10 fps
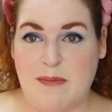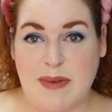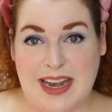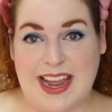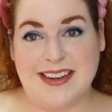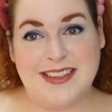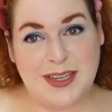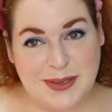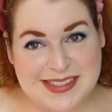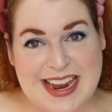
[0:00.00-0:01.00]
Monday and
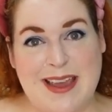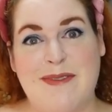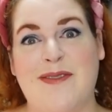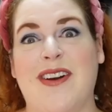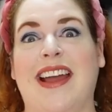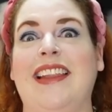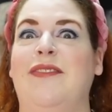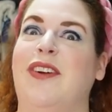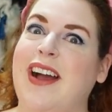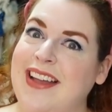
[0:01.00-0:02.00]
Tuesday before I
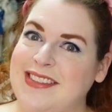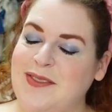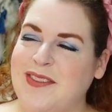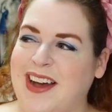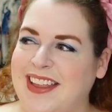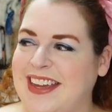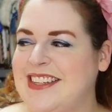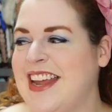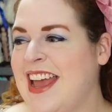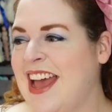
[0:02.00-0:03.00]
leave for costume college,